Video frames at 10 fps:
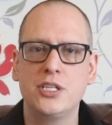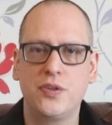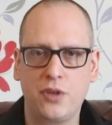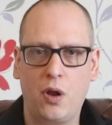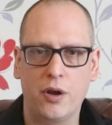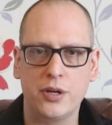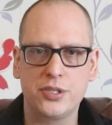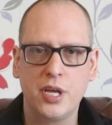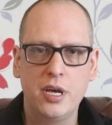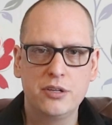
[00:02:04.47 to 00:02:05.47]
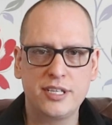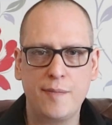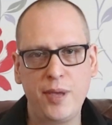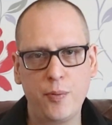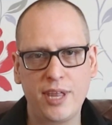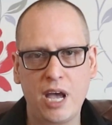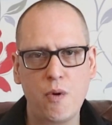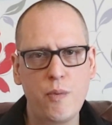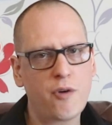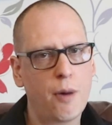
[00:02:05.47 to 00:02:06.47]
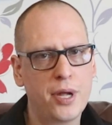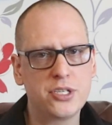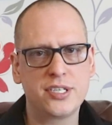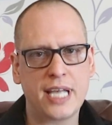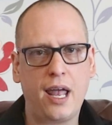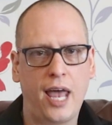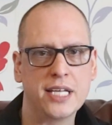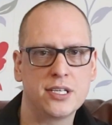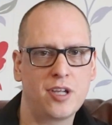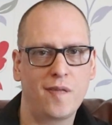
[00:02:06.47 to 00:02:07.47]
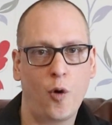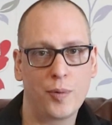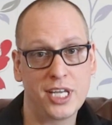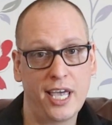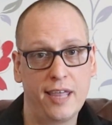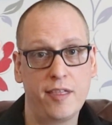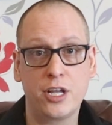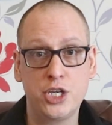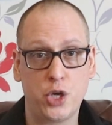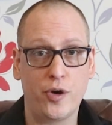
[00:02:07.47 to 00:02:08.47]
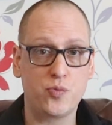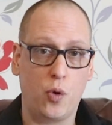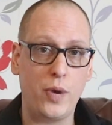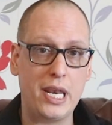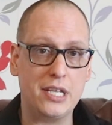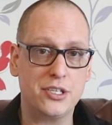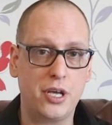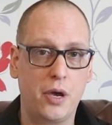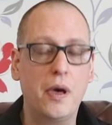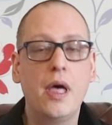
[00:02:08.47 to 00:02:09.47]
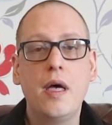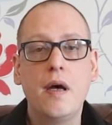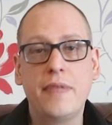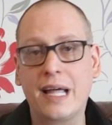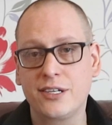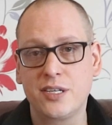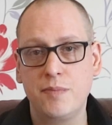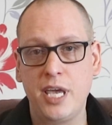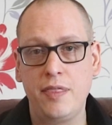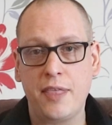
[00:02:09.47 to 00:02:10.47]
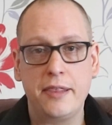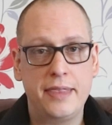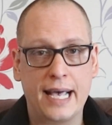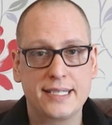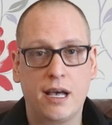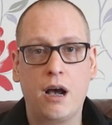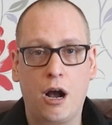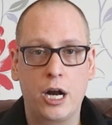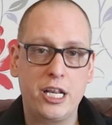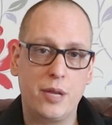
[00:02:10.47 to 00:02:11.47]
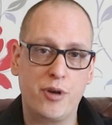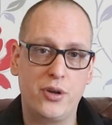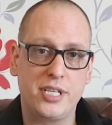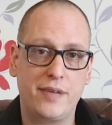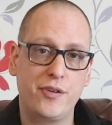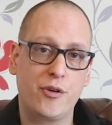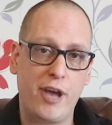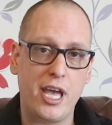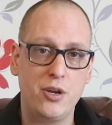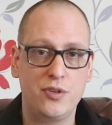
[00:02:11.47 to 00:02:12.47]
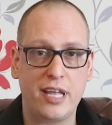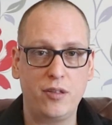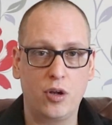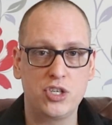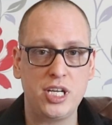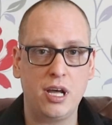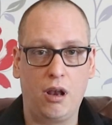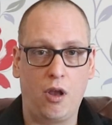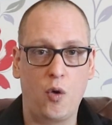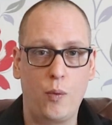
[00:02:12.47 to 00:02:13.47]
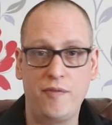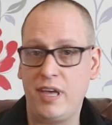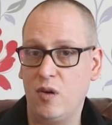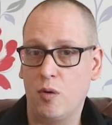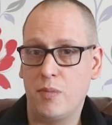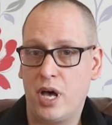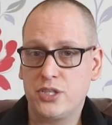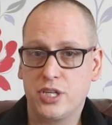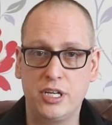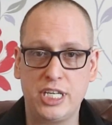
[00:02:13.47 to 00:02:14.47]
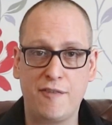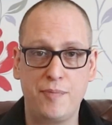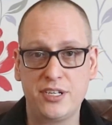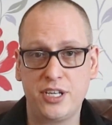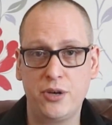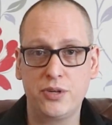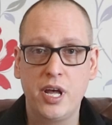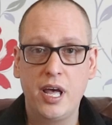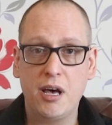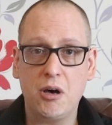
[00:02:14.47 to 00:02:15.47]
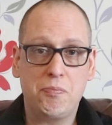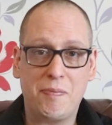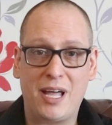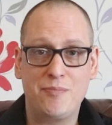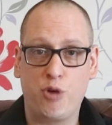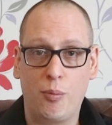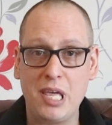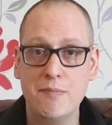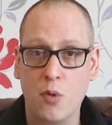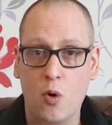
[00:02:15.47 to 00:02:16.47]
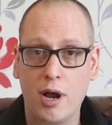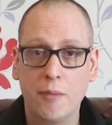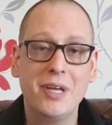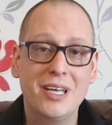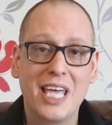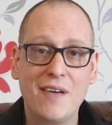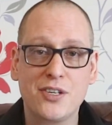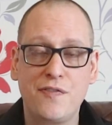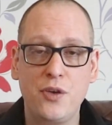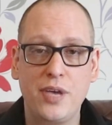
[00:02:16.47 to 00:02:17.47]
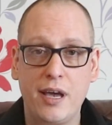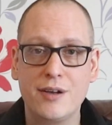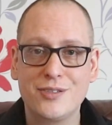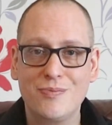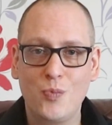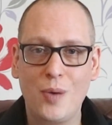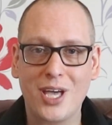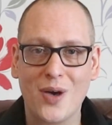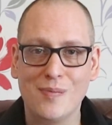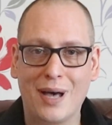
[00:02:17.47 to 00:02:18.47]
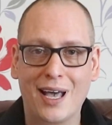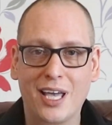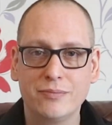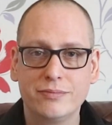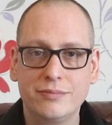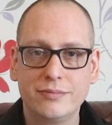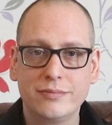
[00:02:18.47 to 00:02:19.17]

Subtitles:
billions of dollars to send people there when we've got a bunch of satellites and stuff orbiting it that can show us what we need to know? That doesn't mean that NASA aren't in the process of creating new technology along with Elon Musk and Jeff Bezos. Oh, and probably more. Give us a few years, we'll be going back.